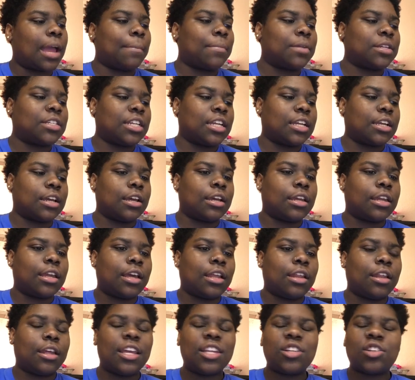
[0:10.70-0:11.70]
Machine Gun
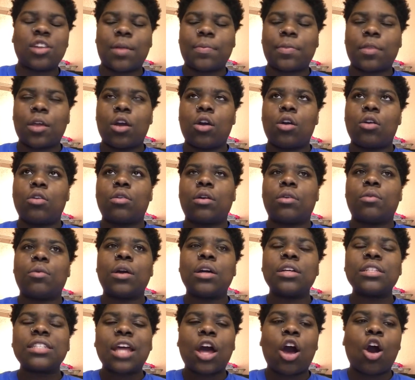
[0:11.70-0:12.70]
Kelly. He dropped the whole, well,
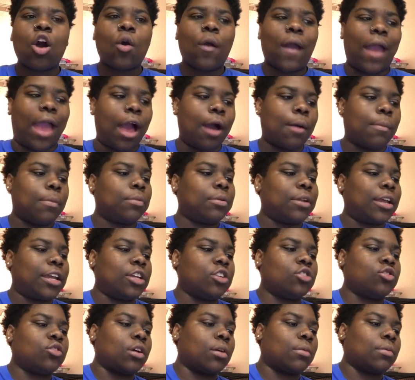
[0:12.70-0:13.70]
it's a whole album that he
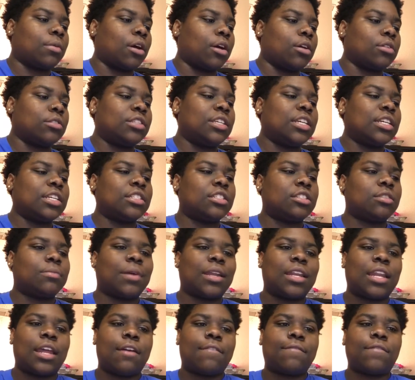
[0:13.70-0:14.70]
dropped called Tickets to My
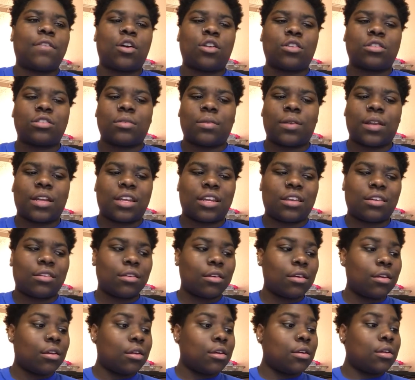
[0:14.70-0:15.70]
Downfall, or something like that.
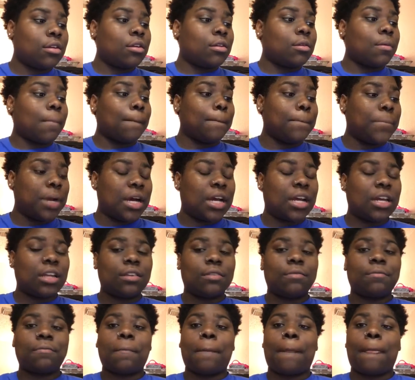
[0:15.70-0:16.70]
But
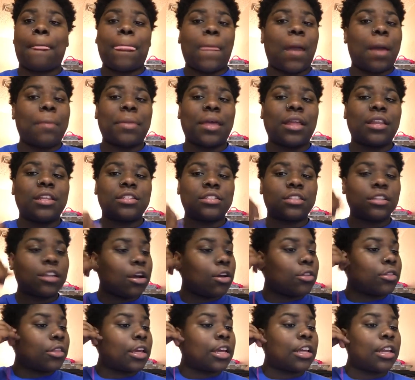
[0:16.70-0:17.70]
I'm not listening to the
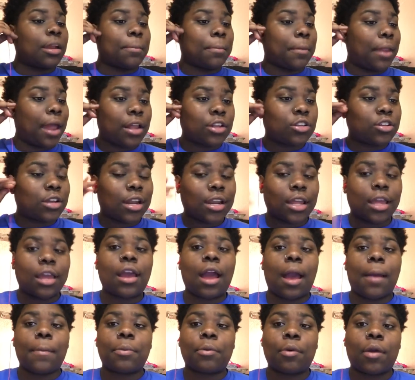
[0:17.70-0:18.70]
whole thing. I'm not trying to get
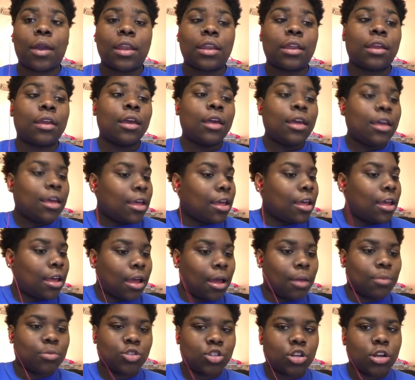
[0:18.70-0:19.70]
copyrighted.
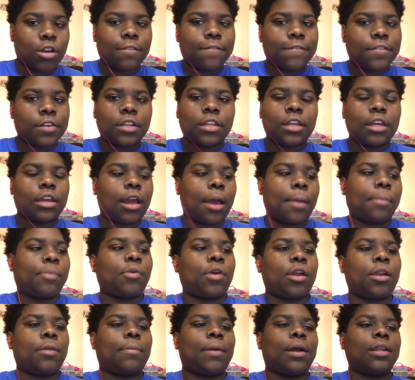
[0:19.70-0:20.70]
I'm sure I'm gonna get
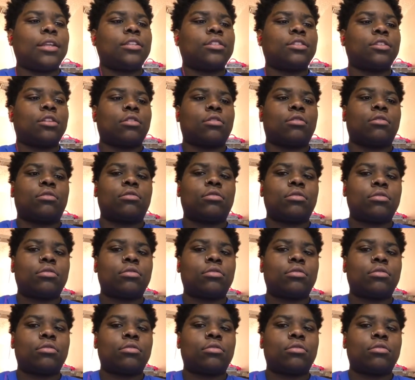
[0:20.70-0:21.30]
copyrighted by this song.